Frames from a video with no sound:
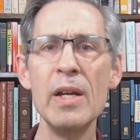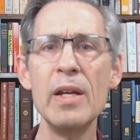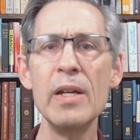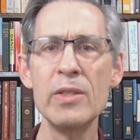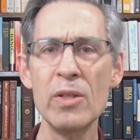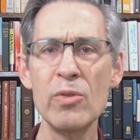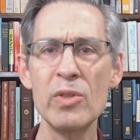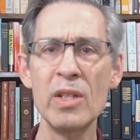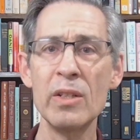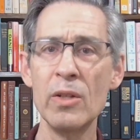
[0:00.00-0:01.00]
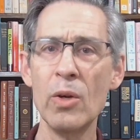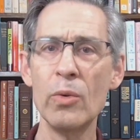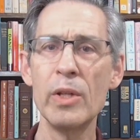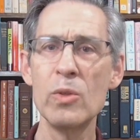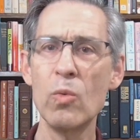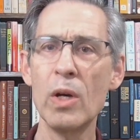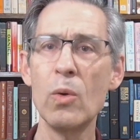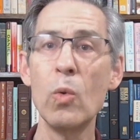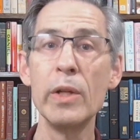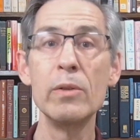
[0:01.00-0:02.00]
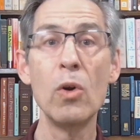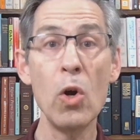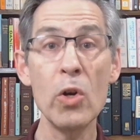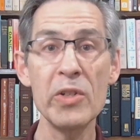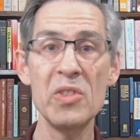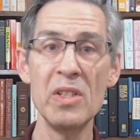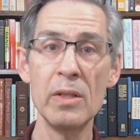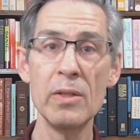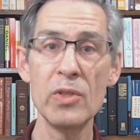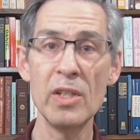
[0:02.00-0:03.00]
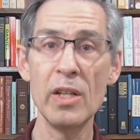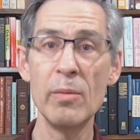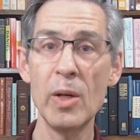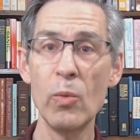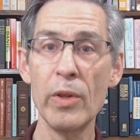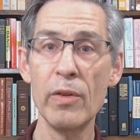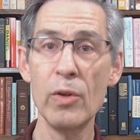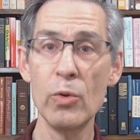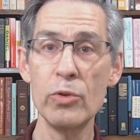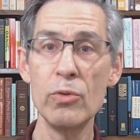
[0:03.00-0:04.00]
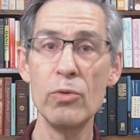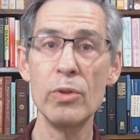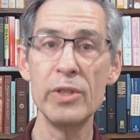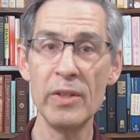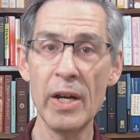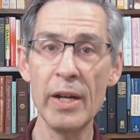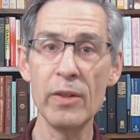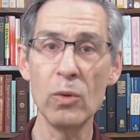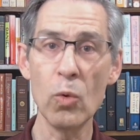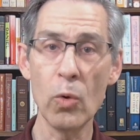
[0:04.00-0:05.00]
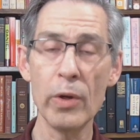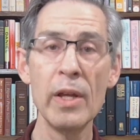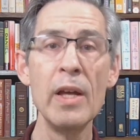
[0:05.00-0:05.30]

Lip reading: It's interesting to note as well what Augustine said about whether those who deny the Lord